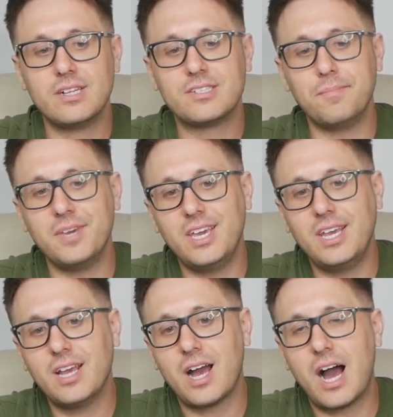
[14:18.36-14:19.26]
To
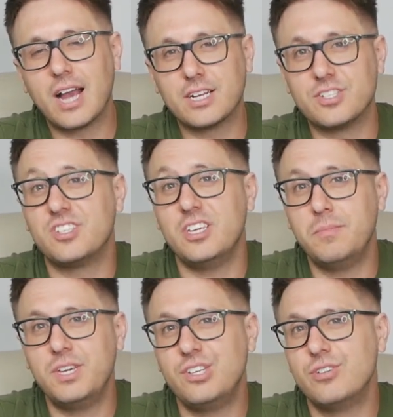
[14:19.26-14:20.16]
me, I could see
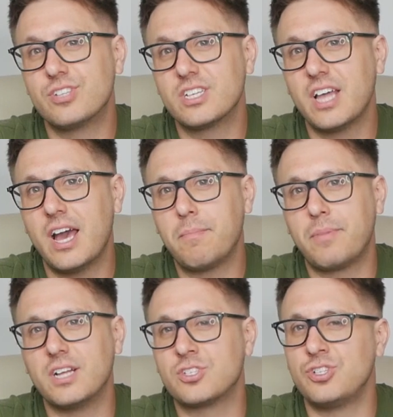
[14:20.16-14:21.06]
me using that,
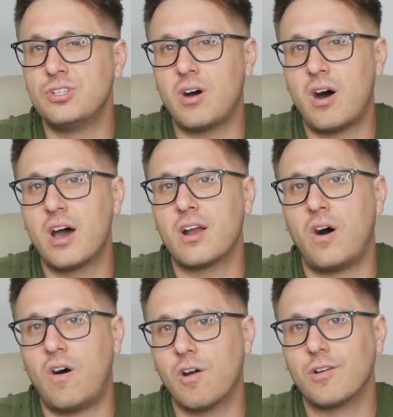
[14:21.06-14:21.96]
but it's not a
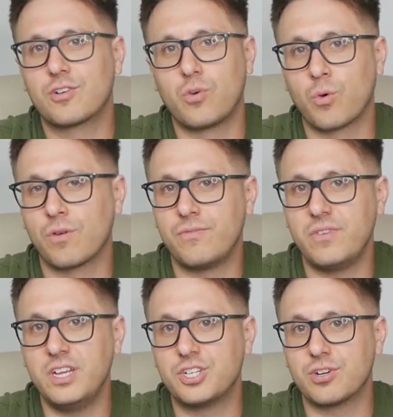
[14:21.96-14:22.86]
hardcore
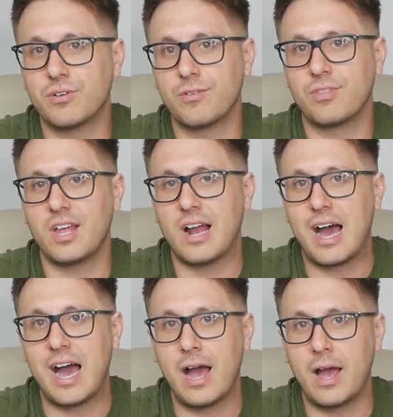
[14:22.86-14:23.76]
feature that
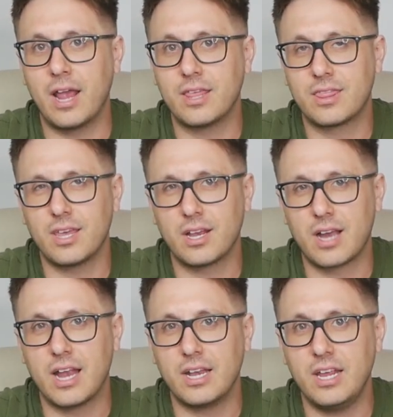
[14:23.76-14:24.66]
I think
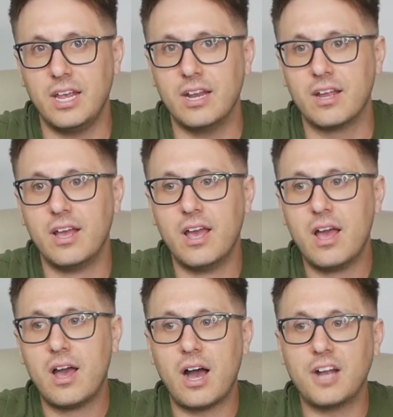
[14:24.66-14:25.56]
I need.
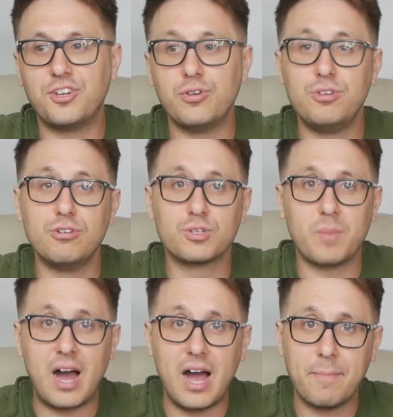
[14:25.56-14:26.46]
I do use
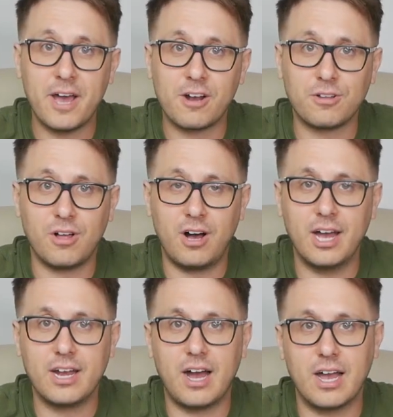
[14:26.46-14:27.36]
my iPad a lot.